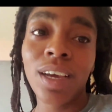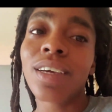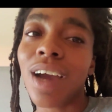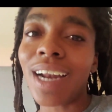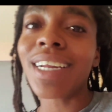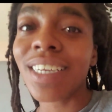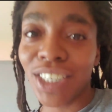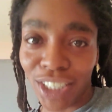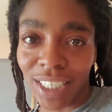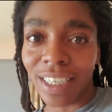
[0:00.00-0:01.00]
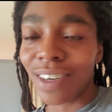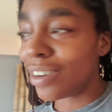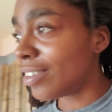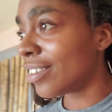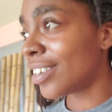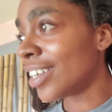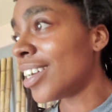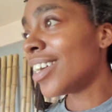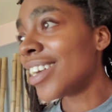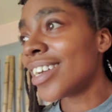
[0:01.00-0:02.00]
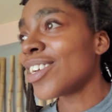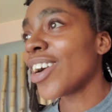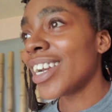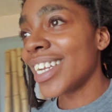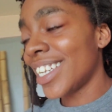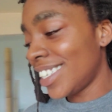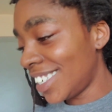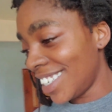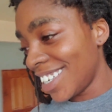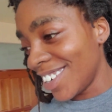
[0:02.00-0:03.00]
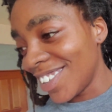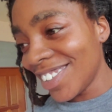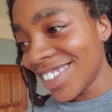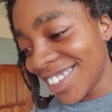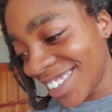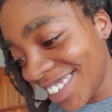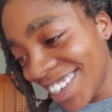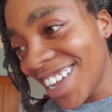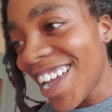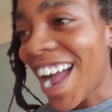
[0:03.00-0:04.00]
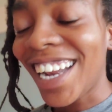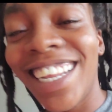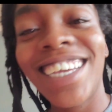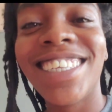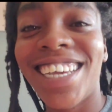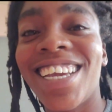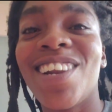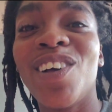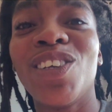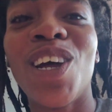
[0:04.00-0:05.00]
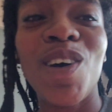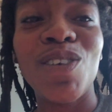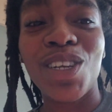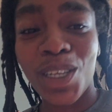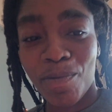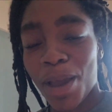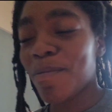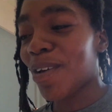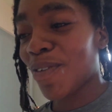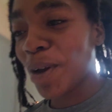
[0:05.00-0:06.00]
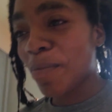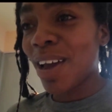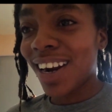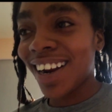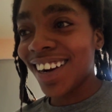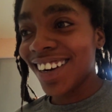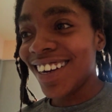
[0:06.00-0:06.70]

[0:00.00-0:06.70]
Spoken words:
Y'all need to chill. Y'all need to chill. I think singing those notes just made me feel better.